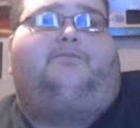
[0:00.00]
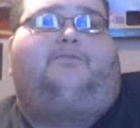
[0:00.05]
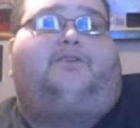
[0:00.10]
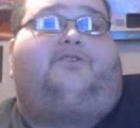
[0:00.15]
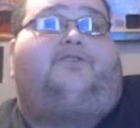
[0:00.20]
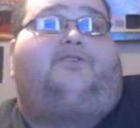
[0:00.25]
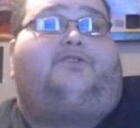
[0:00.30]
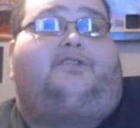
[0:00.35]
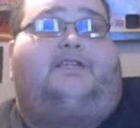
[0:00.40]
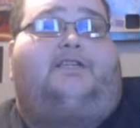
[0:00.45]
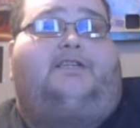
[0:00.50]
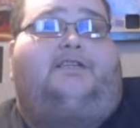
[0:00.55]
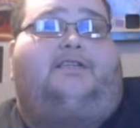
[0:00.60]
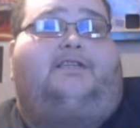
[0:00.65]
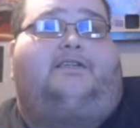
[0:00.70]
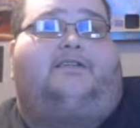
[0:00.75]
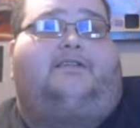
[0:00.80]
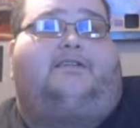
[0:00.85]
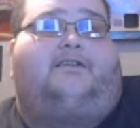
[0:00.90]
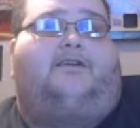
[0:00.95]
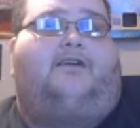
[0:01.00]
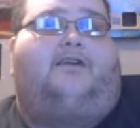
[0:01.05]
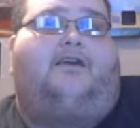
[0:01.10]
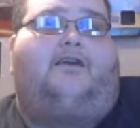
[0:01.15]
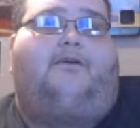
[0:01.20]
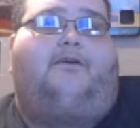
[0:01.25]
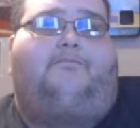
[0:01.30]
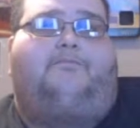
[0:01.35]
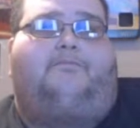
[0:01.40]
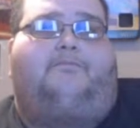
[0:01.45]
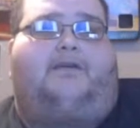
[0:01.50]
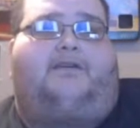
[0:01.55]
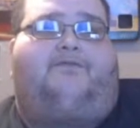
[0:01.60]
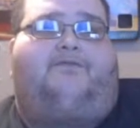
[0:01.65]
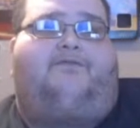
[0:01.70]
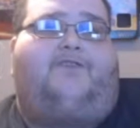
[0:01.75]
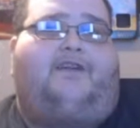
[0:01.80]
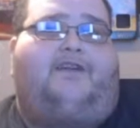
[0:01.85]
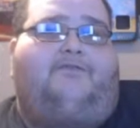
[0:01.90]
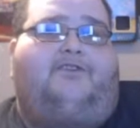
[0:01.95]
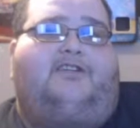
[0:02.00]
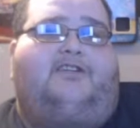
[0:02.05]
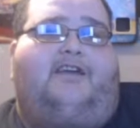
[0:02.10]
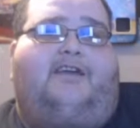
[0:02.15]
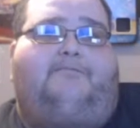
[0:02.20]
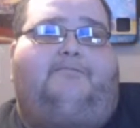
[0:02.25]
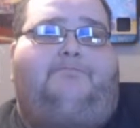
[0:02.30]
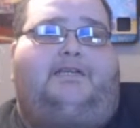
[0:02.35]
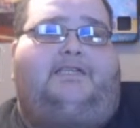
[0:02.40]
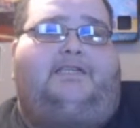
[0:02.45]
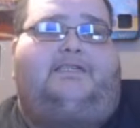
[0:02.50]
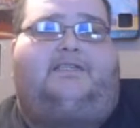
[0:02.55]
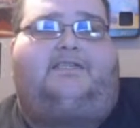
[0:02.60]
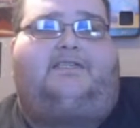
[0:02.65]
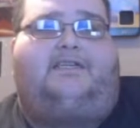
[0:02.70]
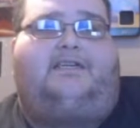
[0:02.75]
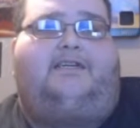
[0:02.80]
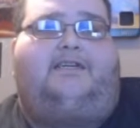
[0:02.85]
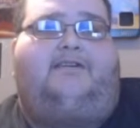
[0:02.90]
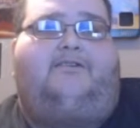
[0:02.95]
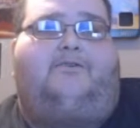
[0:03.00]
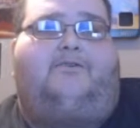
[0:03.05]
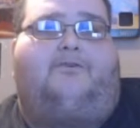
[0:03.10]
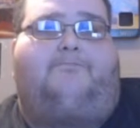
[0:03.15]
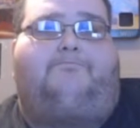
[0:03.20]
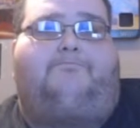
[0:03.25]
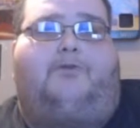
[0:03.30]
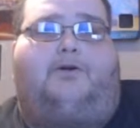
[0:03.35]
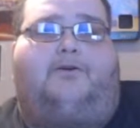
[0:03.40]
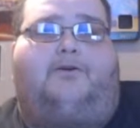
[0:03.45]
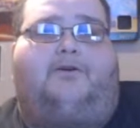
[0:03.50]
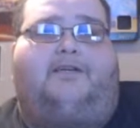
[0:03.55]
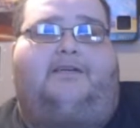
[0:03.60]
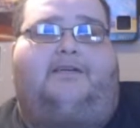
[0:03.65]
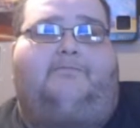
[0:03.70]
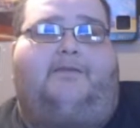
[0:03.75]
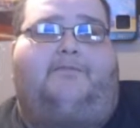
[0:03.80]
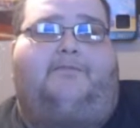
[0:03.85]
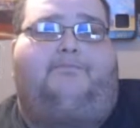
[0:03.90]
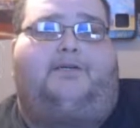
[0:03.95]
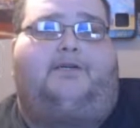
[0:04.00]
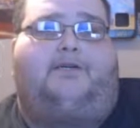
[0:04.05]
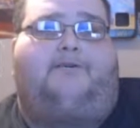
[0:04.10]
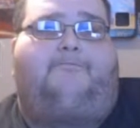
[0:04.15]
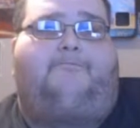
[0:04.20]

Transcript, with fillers: 13, my favorite NPC or party member.